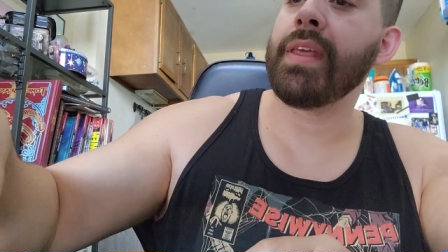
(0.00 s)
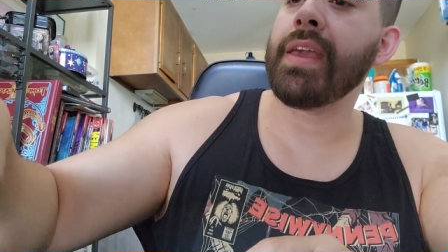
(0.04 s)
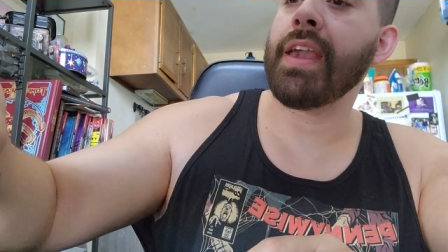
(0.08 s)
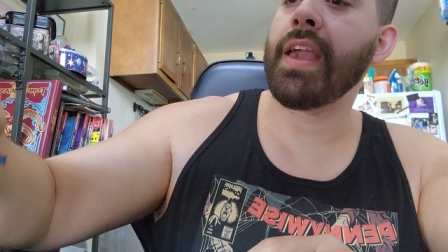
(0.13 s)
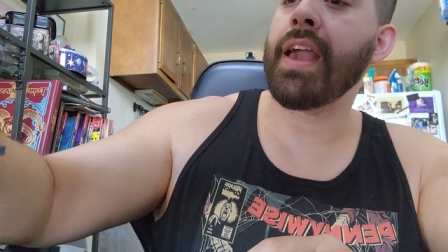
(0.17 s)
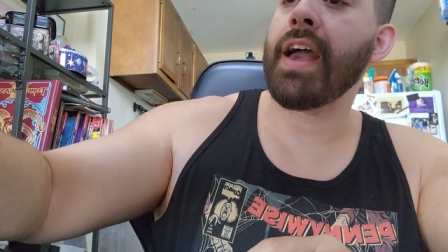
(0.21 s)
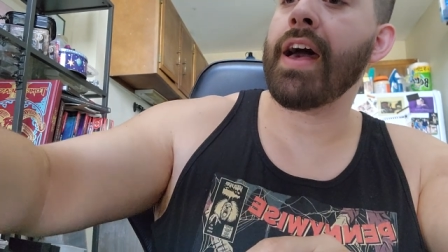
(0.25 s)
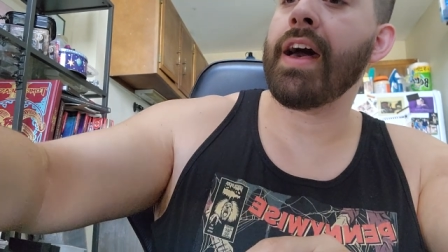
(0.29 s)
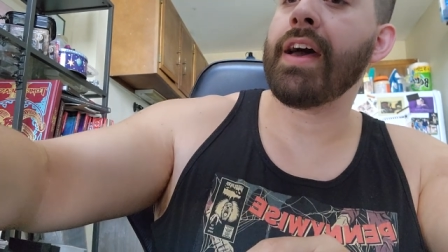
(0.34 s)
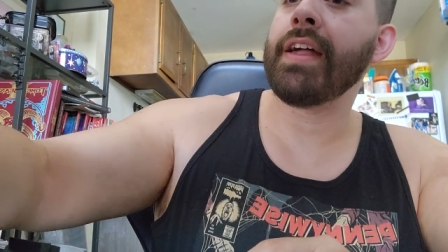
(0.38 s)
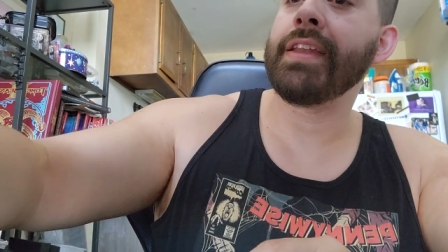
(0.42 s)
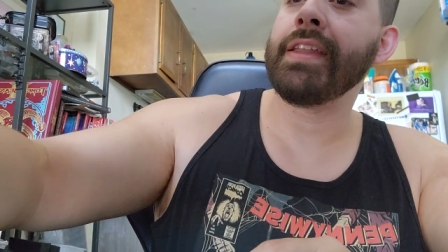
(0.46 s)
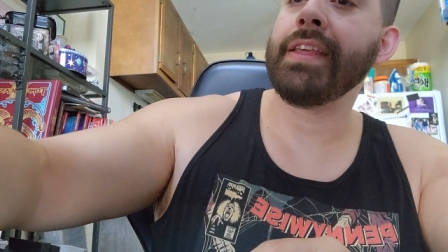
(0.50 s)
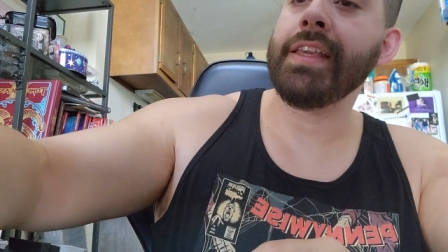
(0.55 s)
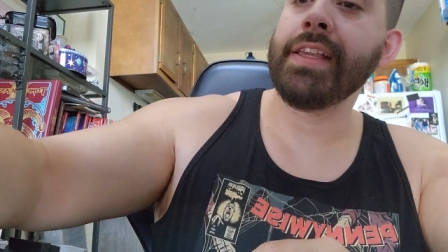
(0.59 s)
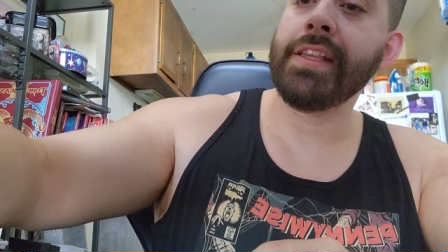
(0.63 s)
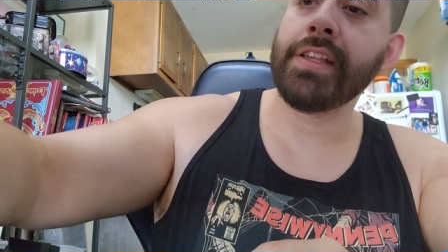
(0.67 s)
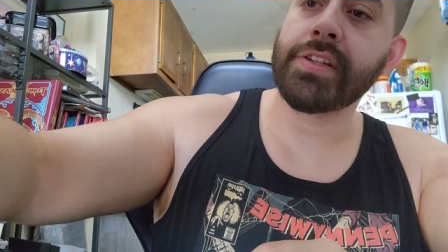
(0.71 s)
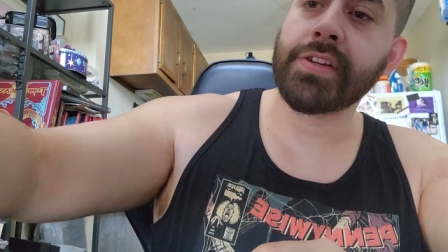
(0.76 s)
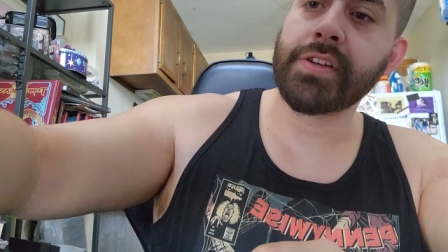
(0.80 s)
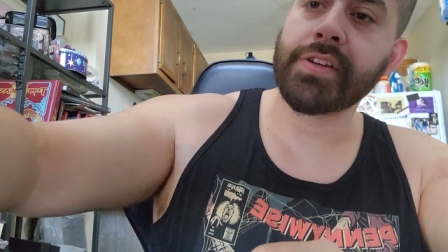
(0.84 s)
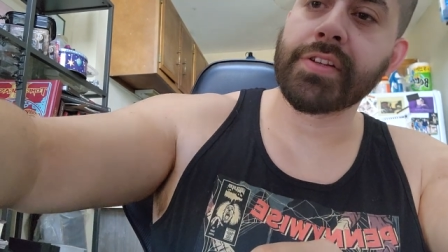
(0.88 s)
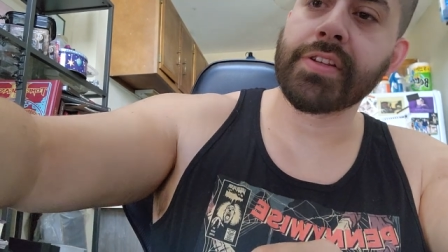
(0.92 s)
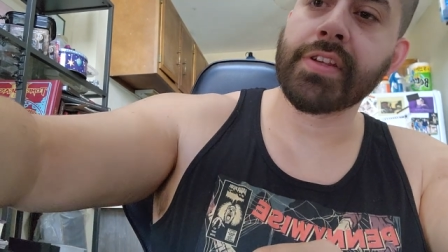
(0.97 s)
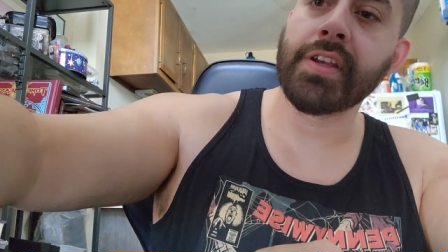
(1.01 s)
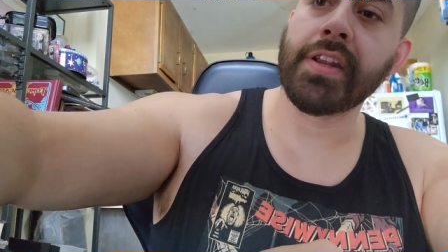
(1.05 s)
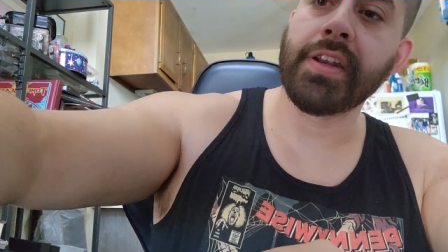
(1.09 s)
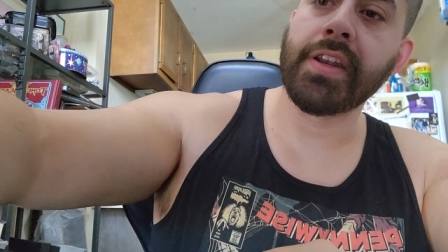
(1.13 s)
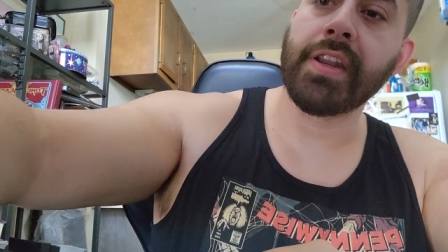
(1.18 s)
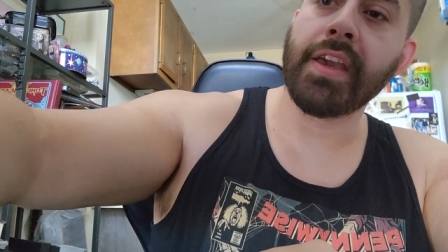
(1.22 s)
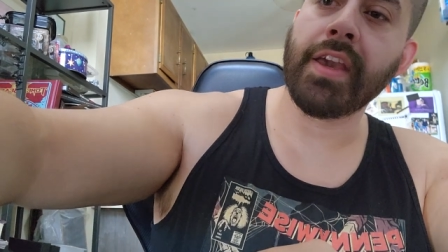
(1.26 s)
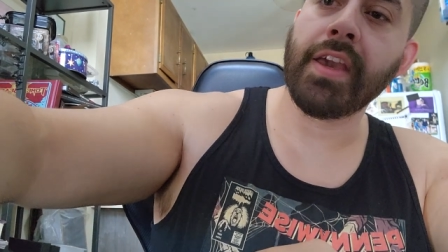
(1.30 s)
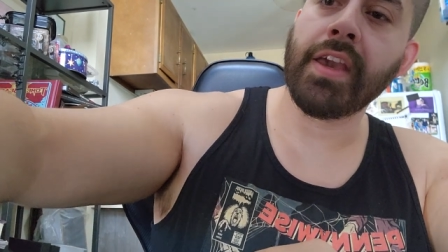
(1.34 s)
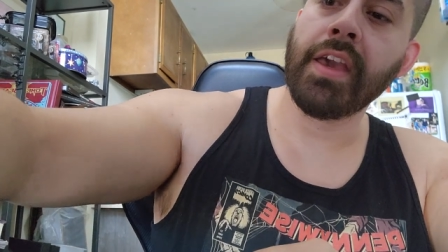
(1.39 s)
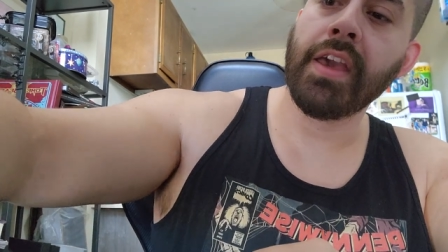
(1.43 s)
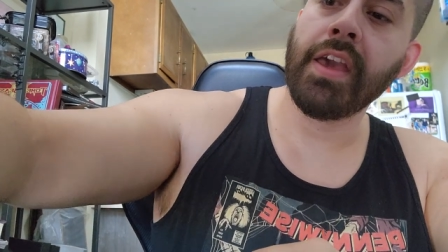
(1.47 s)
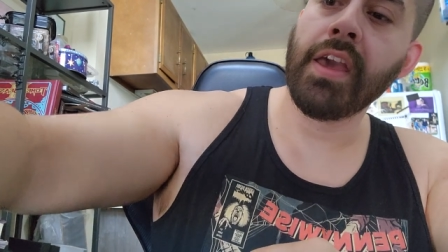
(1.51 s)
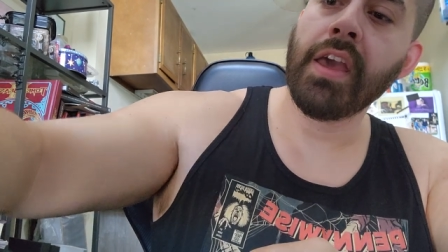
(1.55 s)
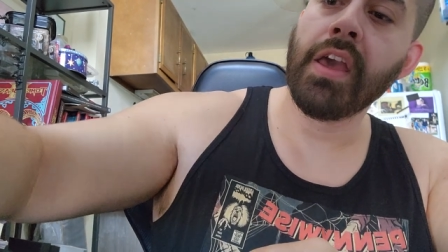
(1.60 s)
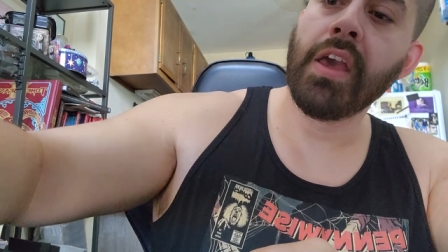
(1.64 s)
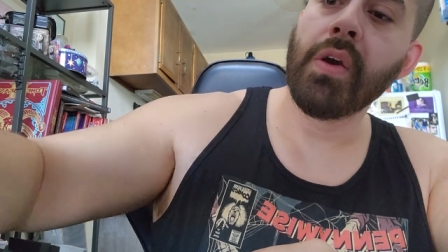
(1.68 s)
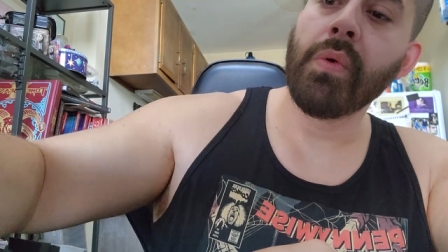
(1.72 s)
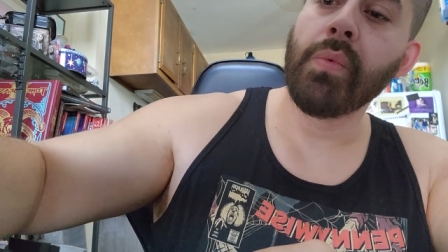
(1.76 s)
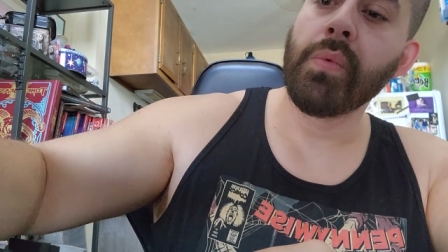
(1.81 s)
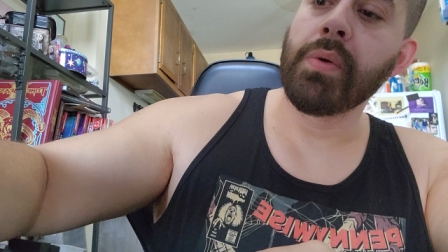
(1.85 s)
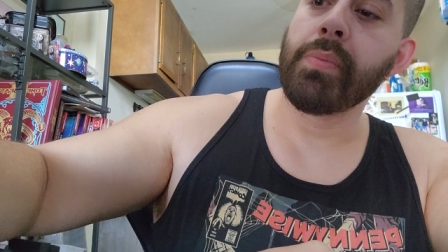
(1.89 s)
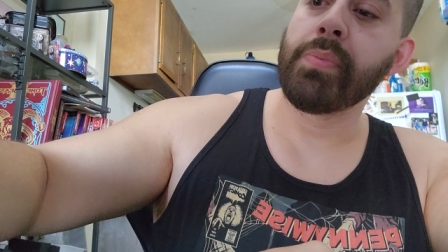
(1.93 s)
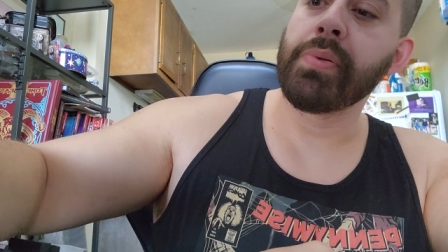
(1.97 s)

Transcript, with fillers: day on Easter Sunday. We